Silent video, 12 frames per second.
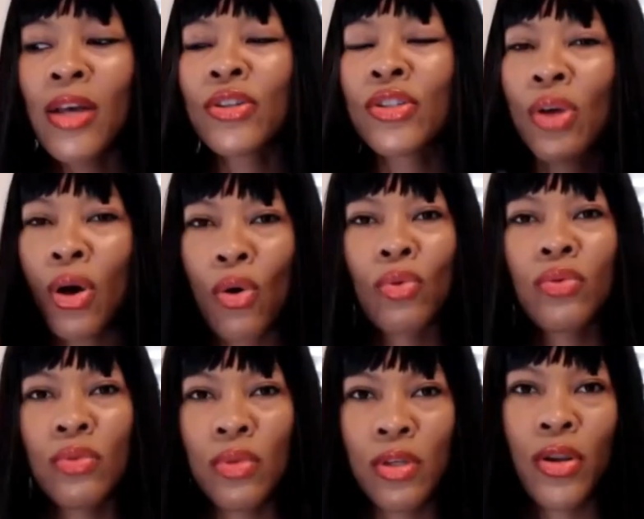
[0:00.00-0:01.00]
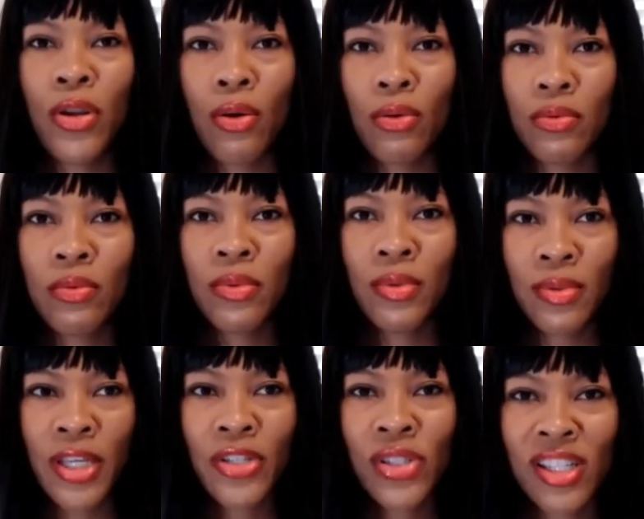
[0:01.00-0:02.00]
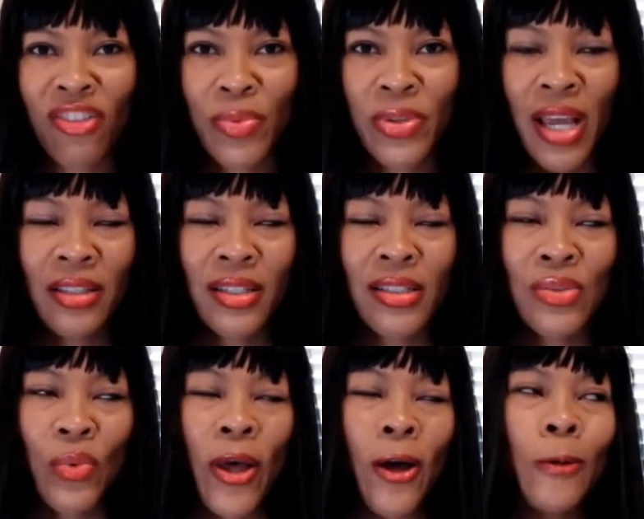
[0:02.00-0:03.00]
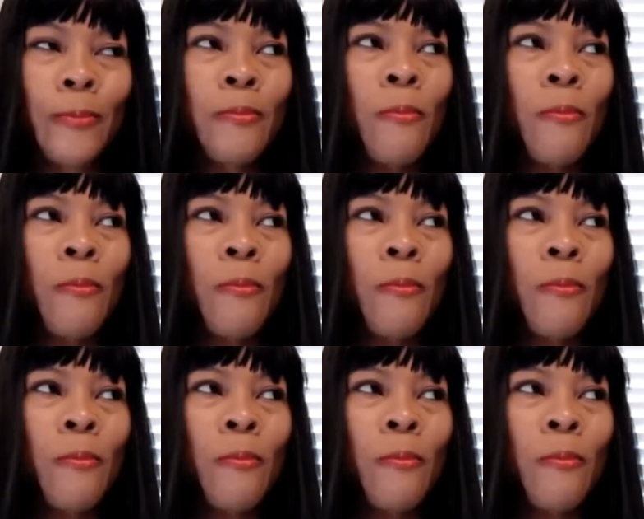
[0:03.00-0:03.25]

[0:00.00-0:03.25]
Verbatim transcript: So, you know, get yourself protected as well.